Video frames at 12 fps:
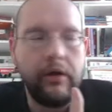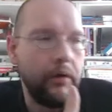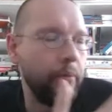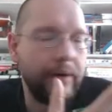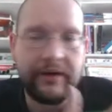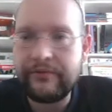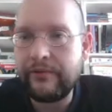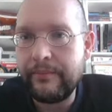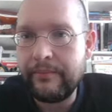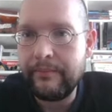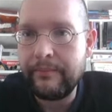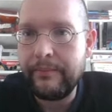apart
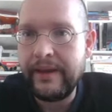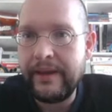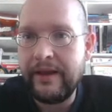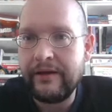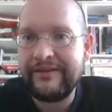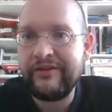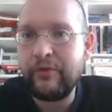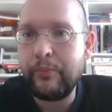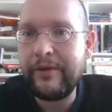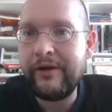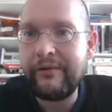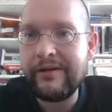from me
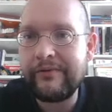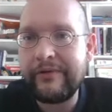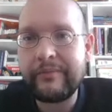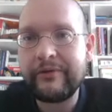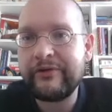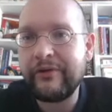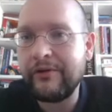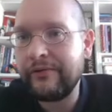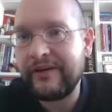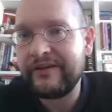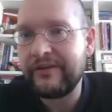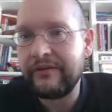disappearing from the
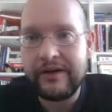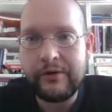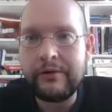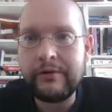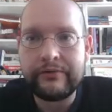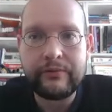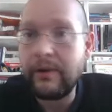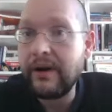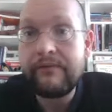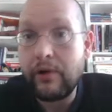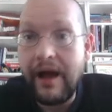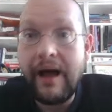surface of the earth,
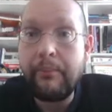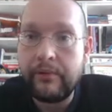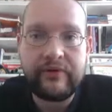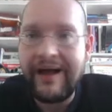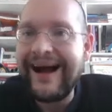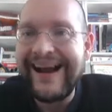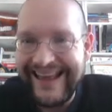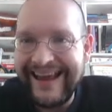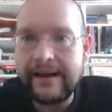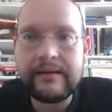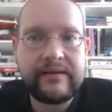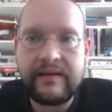whatever happens, I
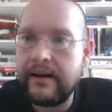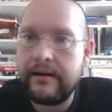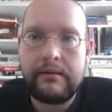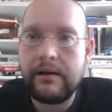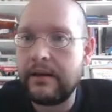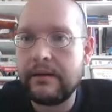get a salary.